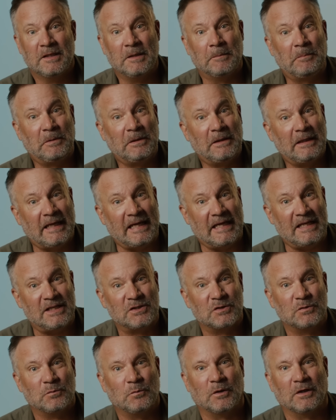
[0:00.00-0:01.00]
the
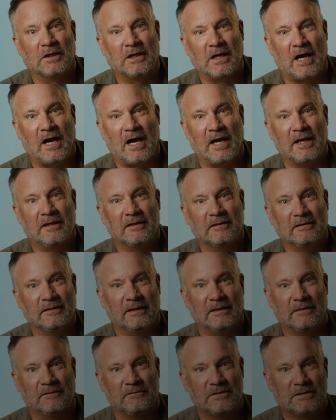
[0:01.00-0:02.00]
place where God
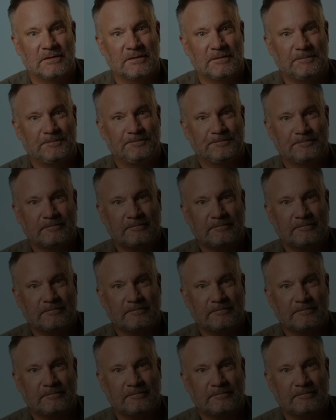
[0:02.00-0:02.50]
lives.